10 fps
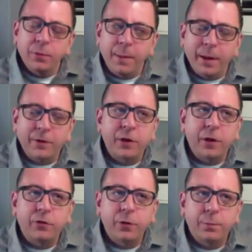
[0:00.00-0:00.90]
So maybe that's
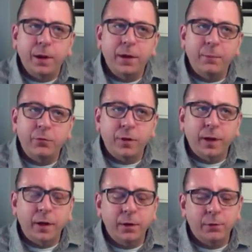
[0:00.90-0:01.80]
an issue, but I'm sure
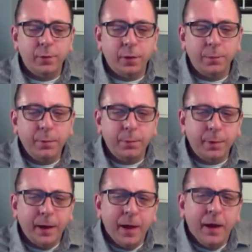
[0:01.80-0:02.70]
they can do this with other people.
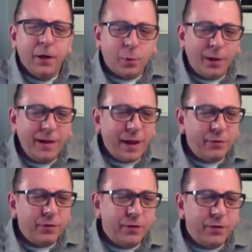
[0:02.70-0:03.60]
But
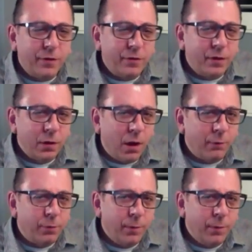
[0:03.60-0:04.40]
20,000 tons—that's a lot.